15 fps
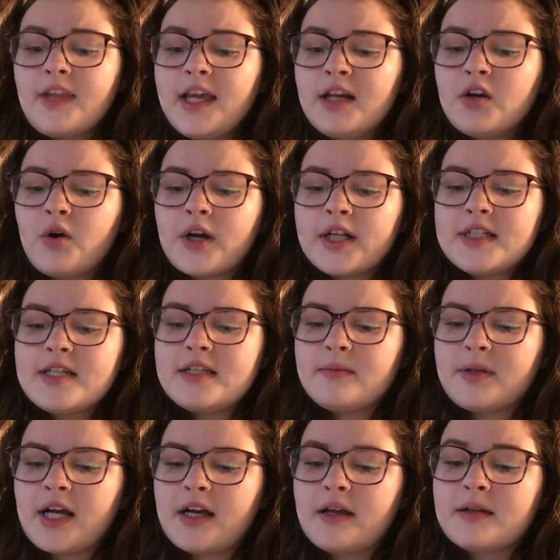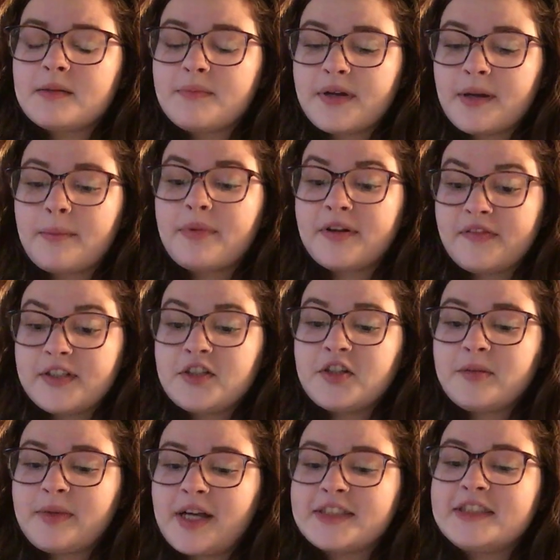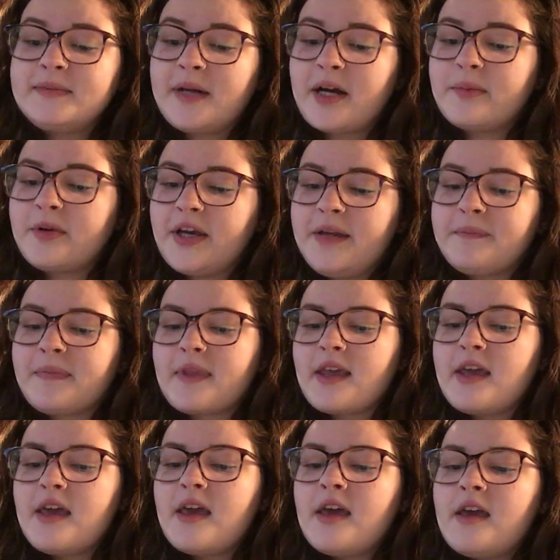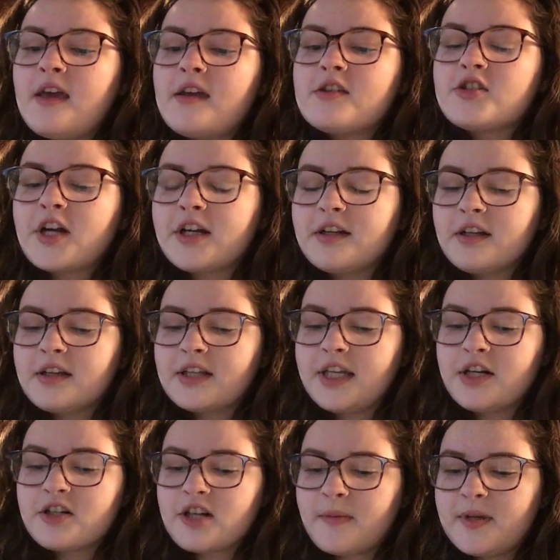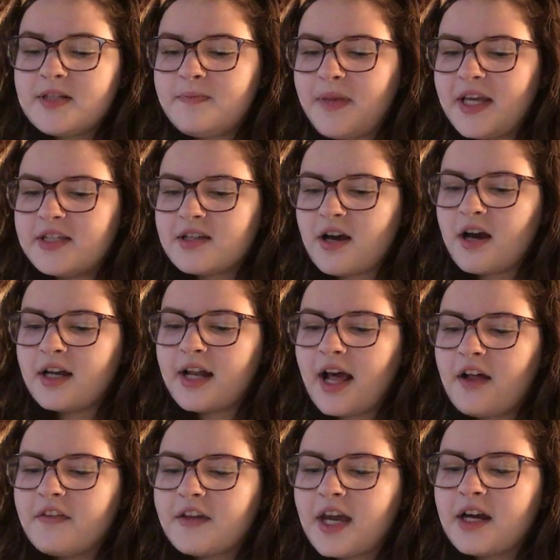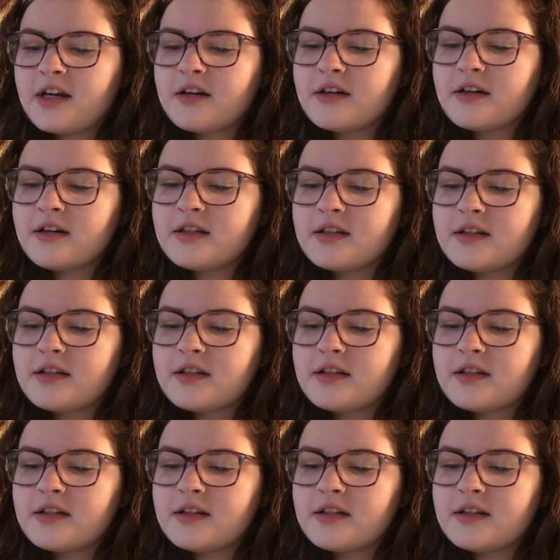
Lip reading: And according to Professor de Blasi's PowerPoint, shared leadership is based on healthcare